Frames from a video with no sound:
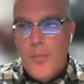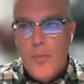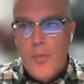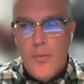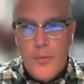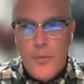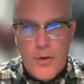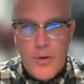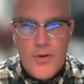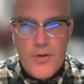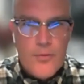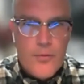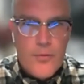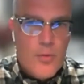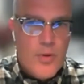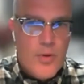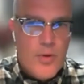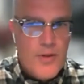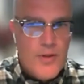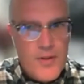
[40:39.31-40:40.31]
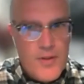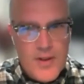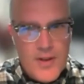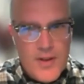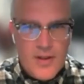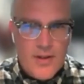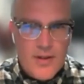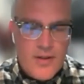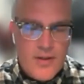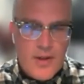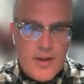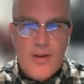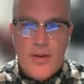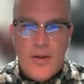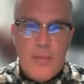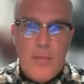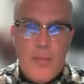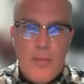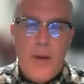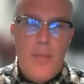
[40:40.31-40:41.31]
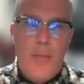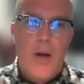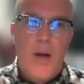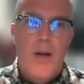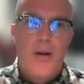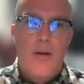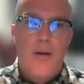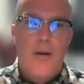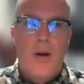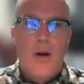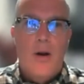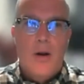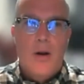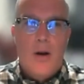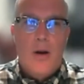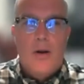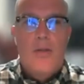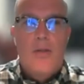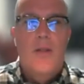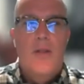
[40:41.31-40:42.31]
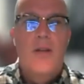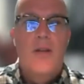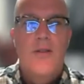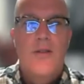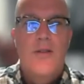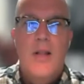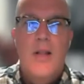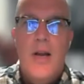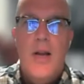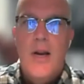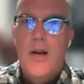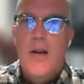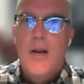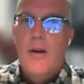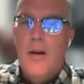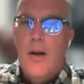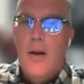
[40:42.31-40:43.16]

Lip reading: First and foremost, the thing that sticks out in my mind are things like